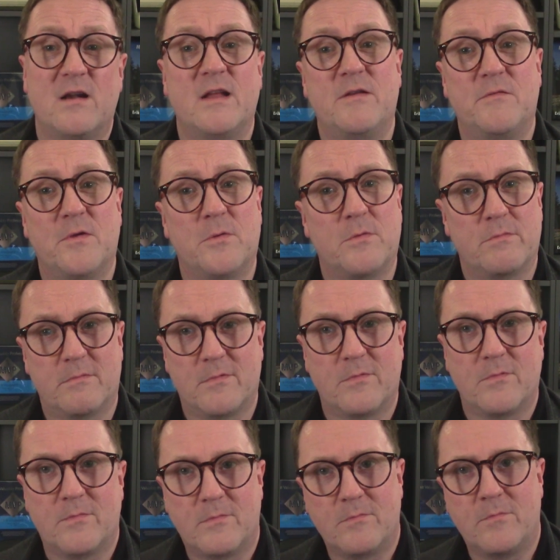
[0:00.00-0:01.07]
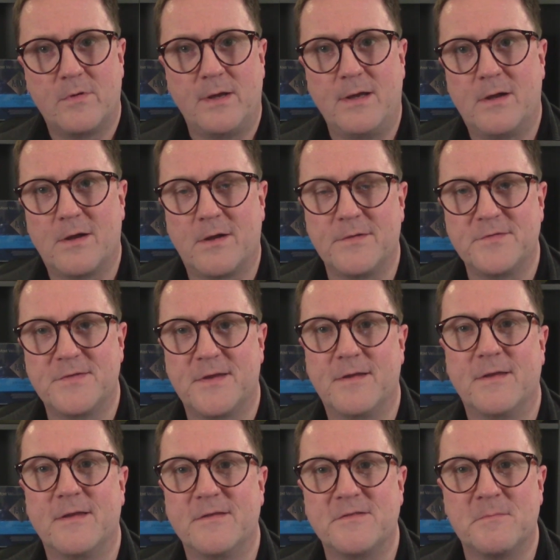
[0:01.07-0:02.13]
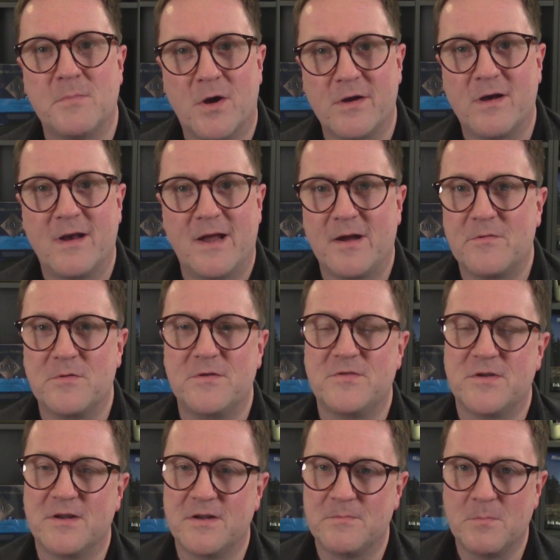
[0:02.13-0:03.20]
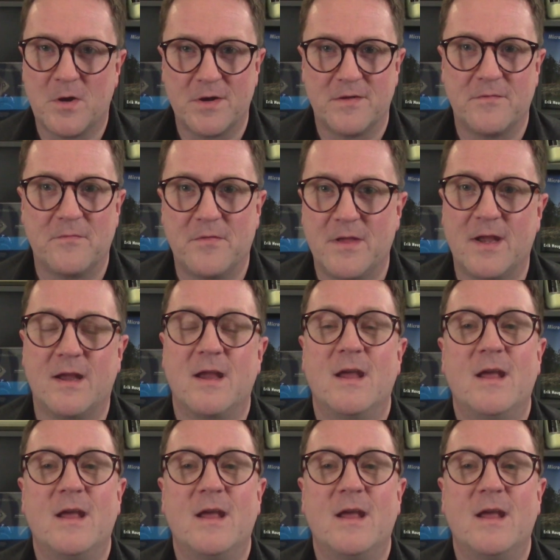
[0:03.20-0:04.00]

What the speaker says: even though we consider this a modern language and a modern thing.